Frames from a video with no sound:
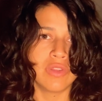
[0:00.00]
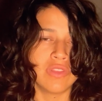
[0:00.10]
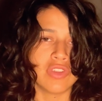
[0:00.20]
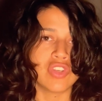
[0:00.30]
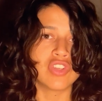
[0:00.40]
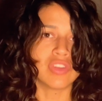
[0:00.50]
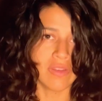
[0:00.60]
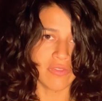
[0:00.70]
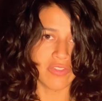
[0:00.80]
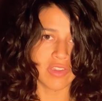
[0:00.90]
the
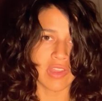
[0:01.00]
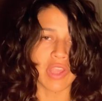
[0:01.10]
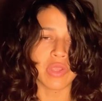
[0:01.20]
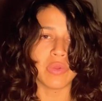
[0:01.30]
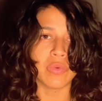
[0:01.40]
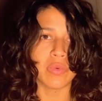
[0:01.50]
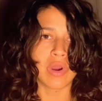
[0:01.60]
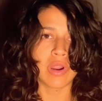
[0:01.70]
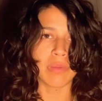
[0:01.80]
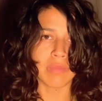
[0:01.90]
shifts that you
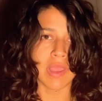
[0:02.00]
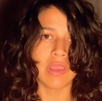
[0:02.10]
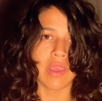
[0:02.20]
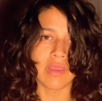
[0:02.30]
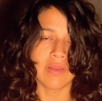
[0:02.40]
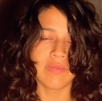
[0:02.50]
are making,